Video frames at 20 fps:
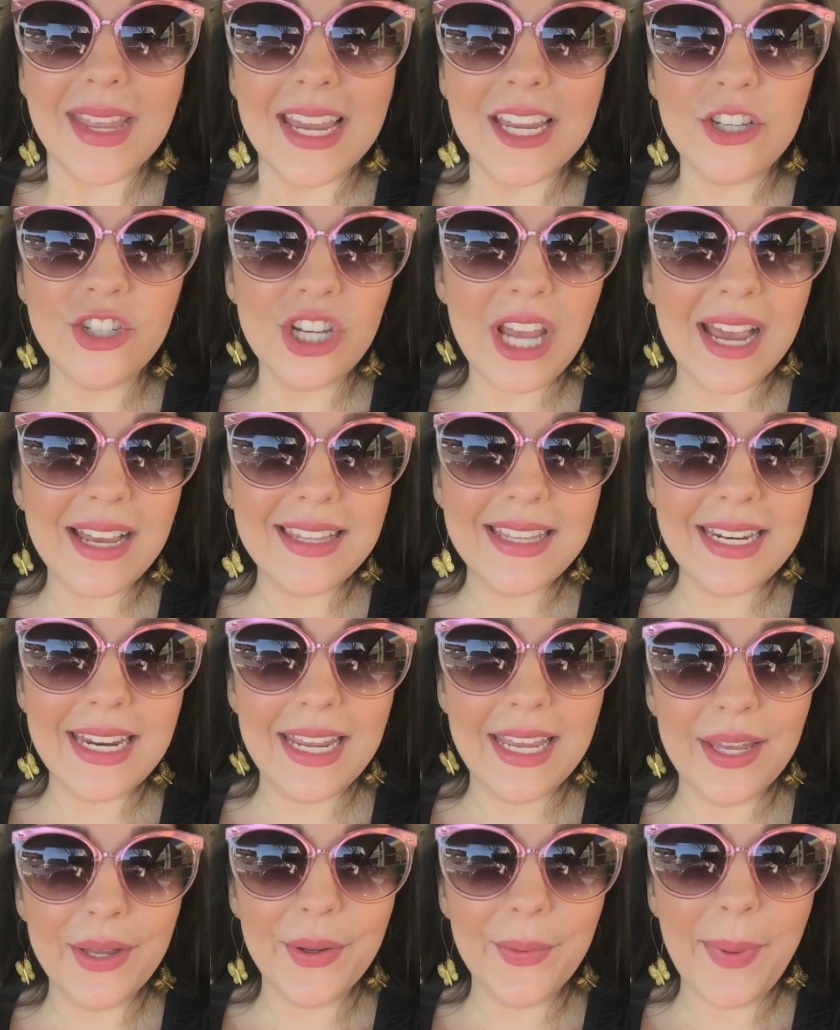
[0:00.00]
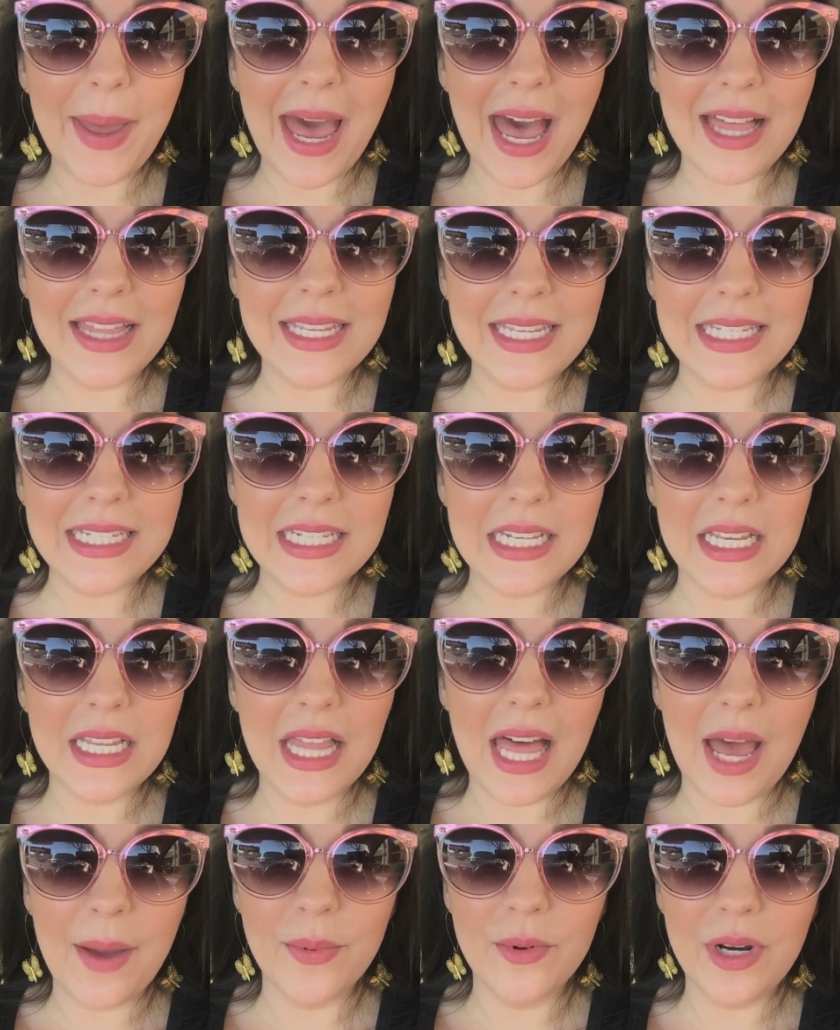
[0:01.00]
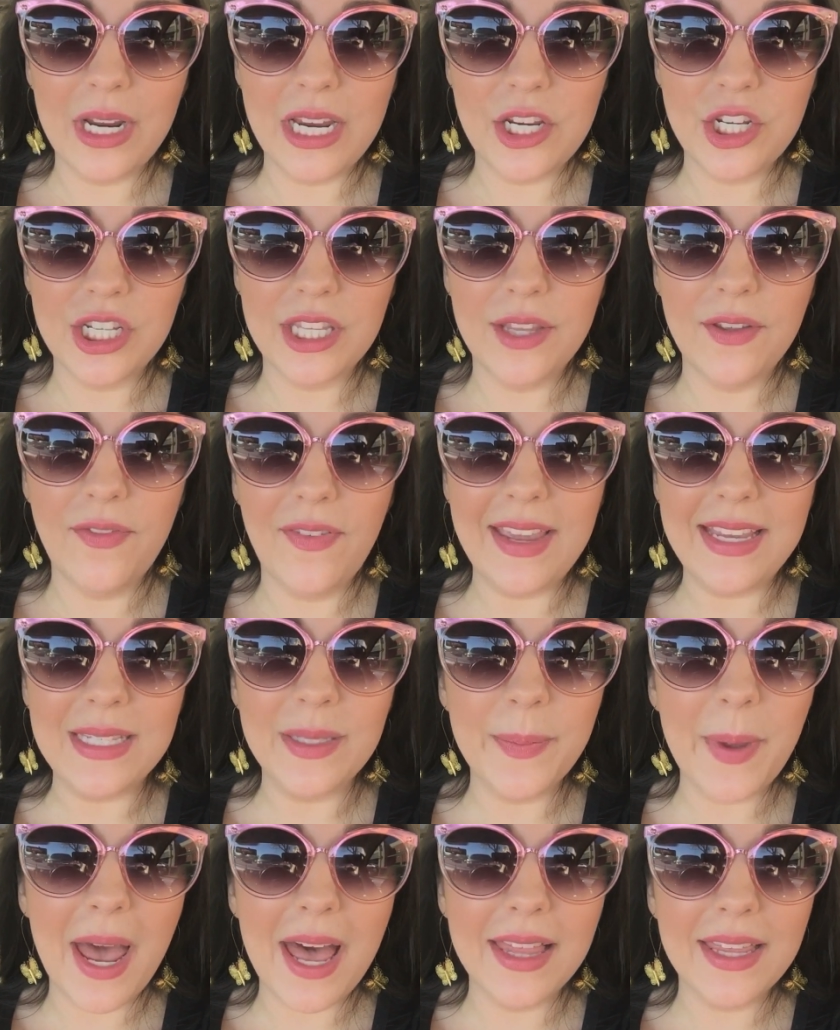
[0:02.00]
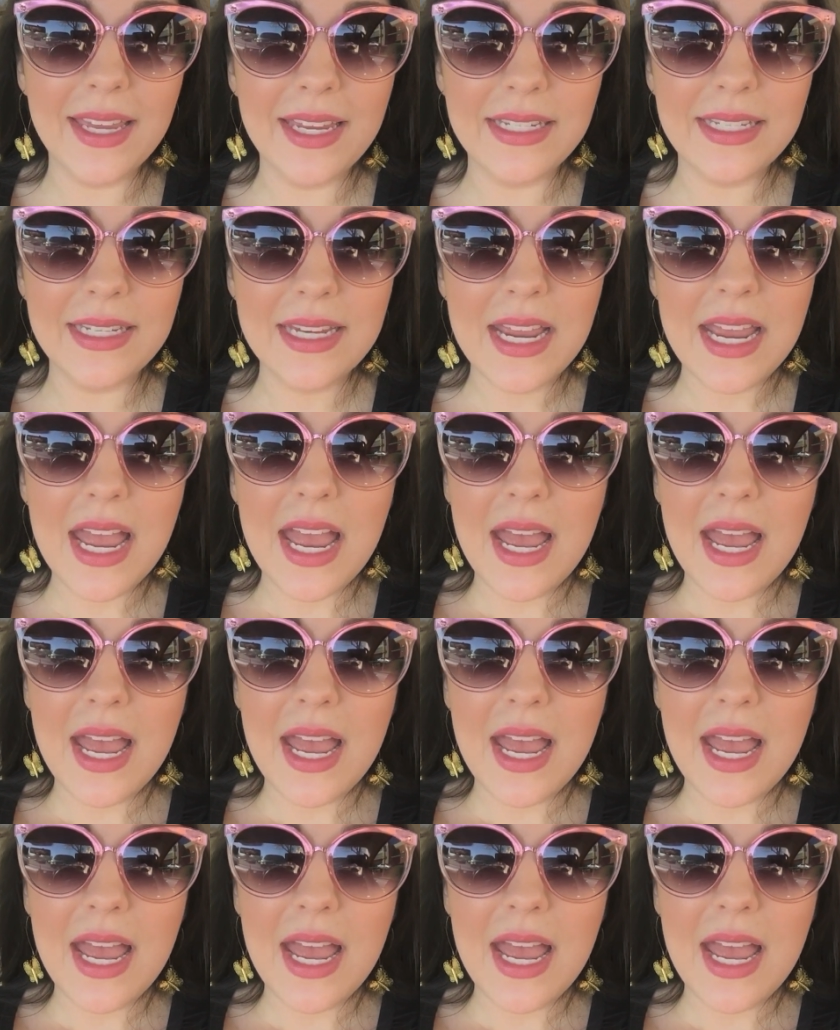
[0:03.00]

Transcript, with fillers: and Jaclyn Hill palette collaboration, the face palette.